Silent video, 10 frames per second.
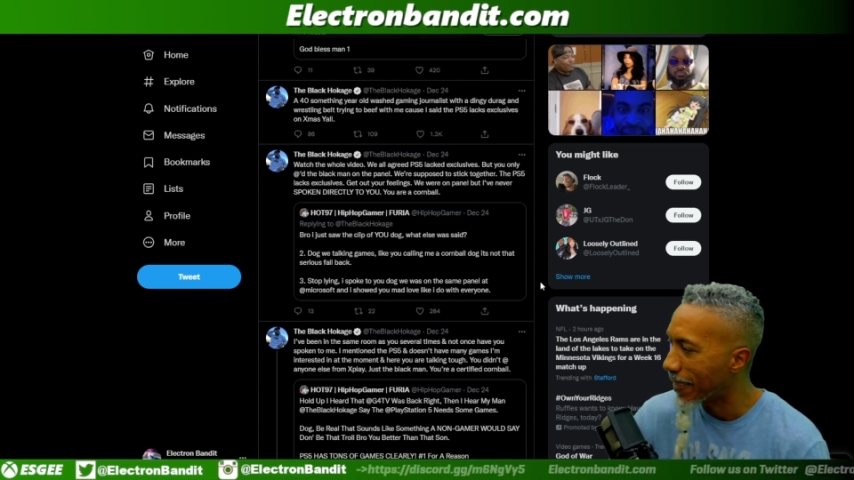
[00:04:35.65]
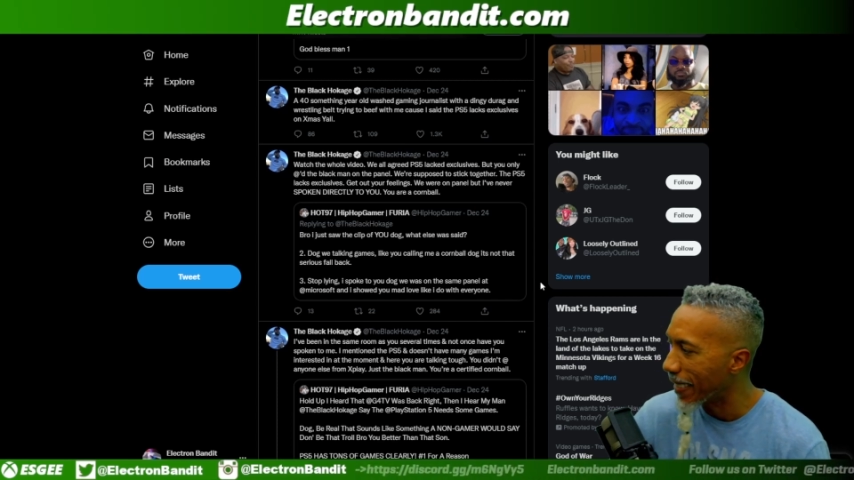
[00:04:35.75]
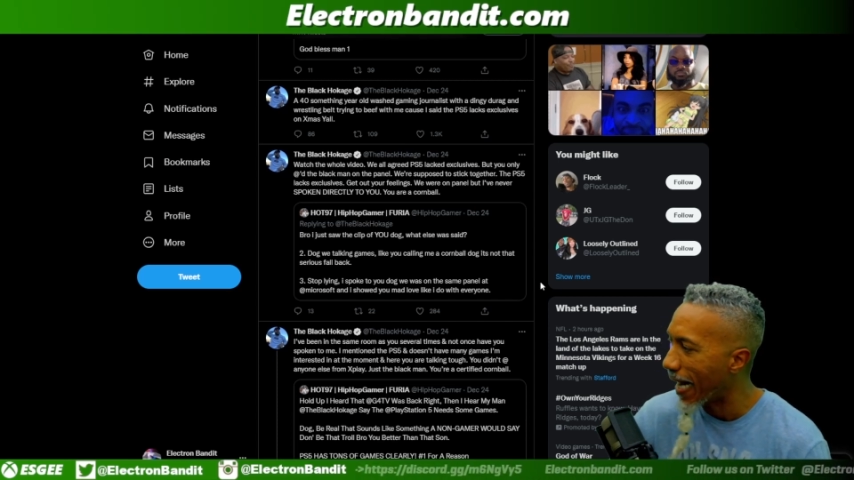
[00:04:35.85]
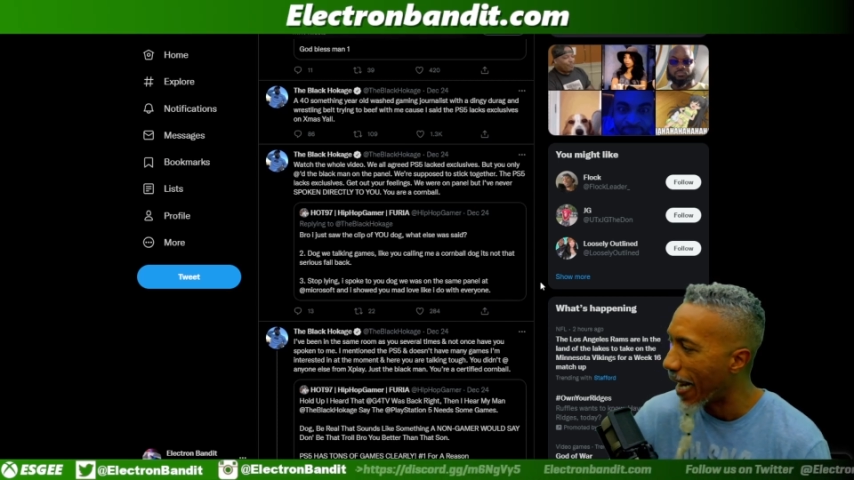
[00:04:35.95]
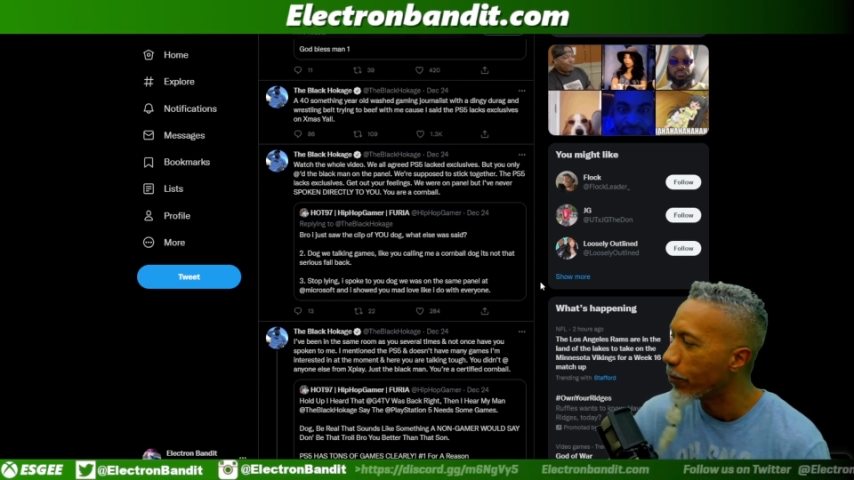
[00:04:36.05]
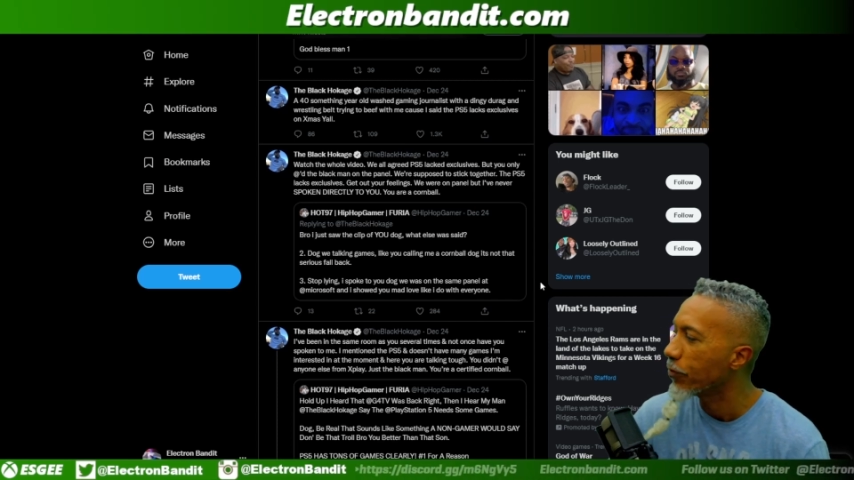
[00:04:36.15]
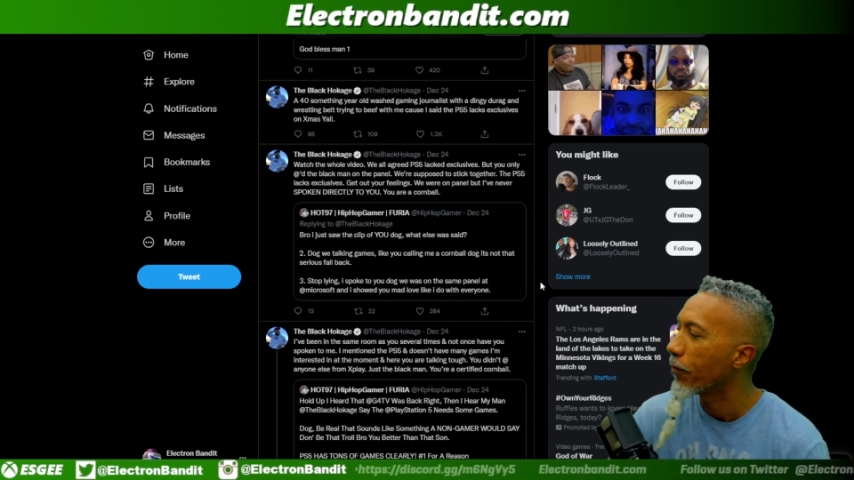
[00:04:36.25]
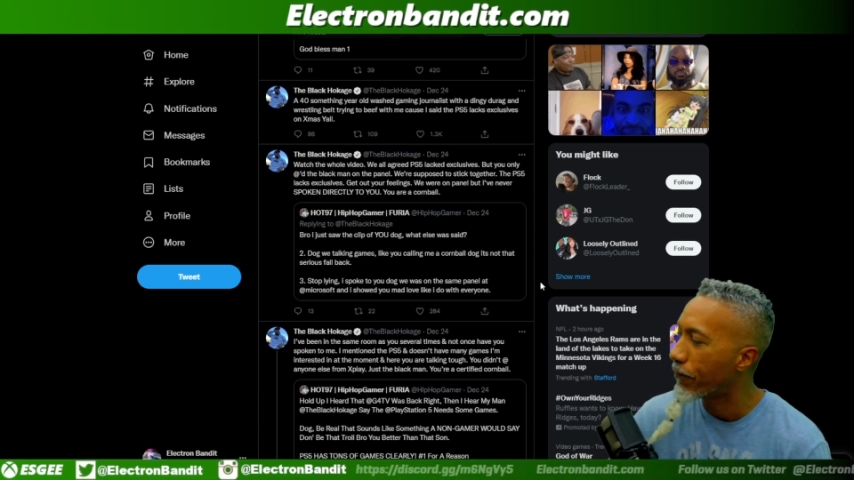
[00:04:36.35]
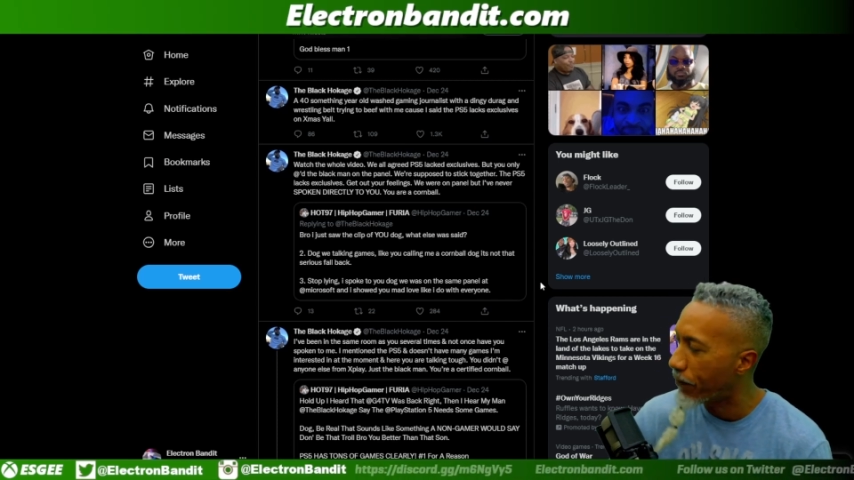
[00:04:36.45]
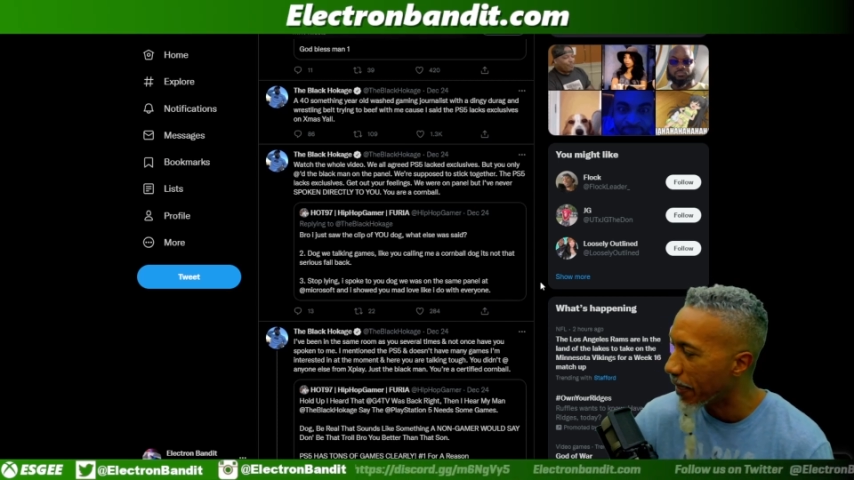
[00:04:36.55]
Get out your
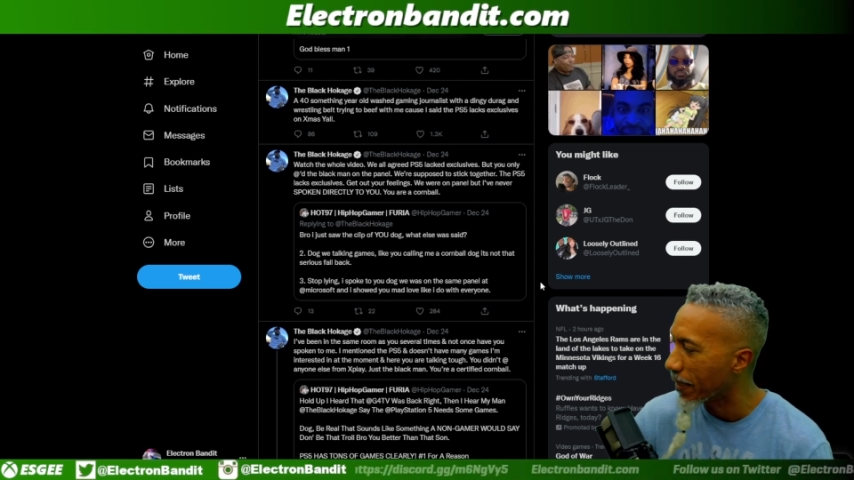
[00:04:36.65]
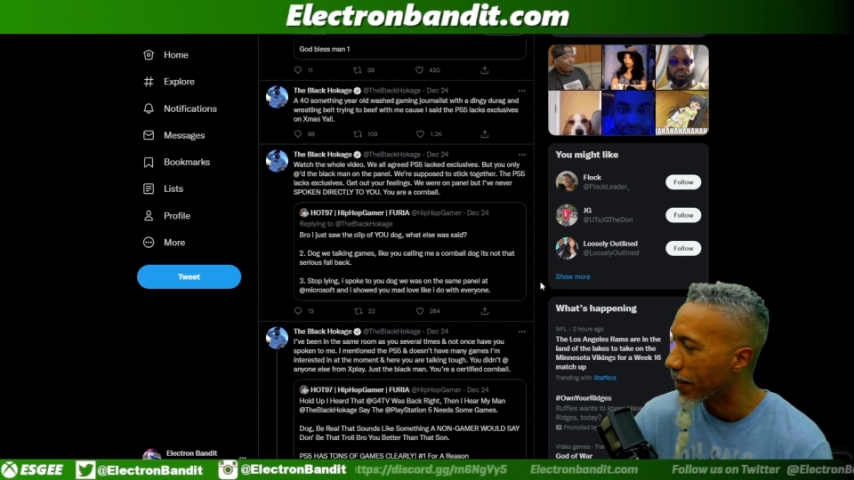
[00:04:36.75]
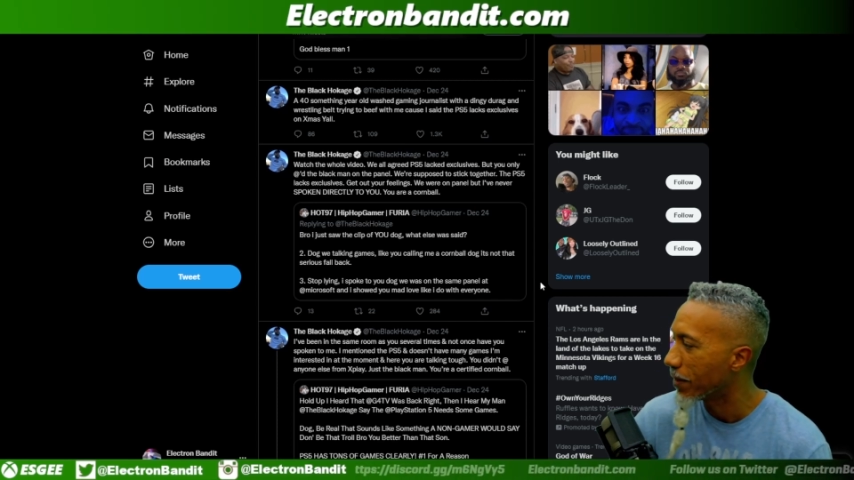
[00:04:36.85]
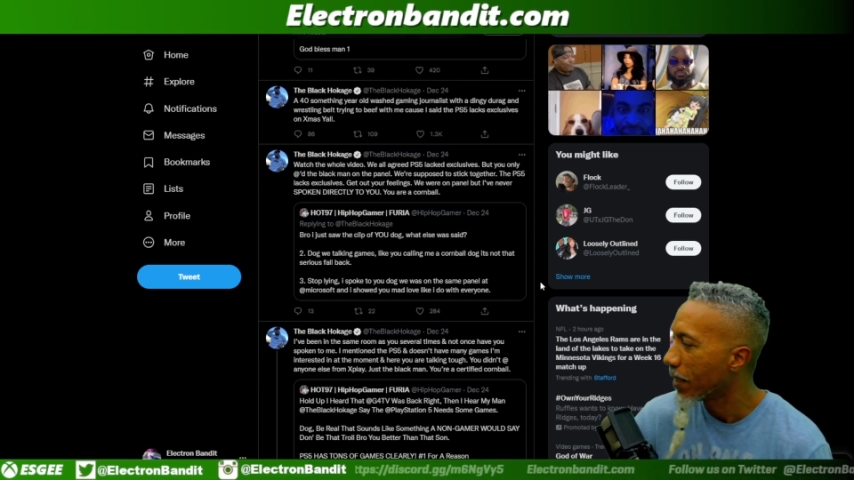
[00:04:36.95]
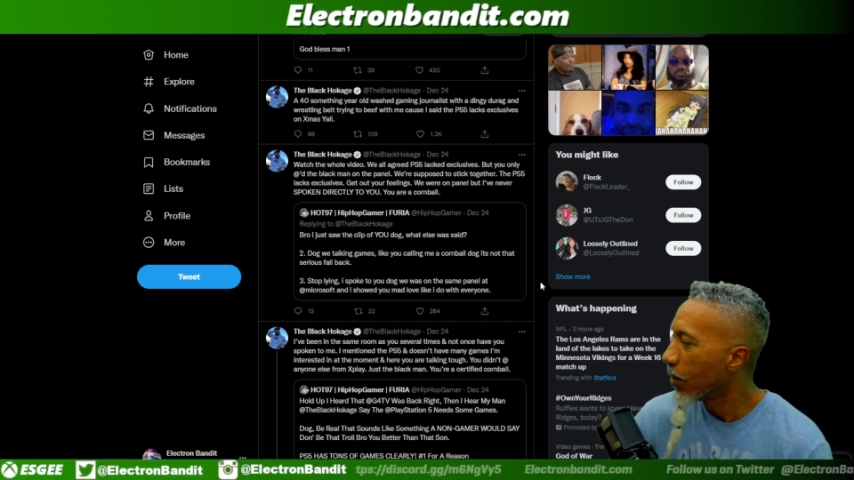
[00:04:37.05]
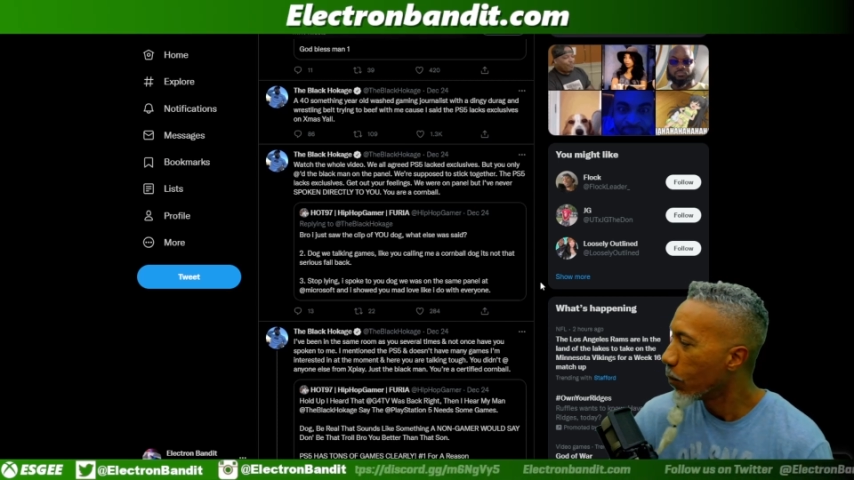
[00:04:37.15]
feelings.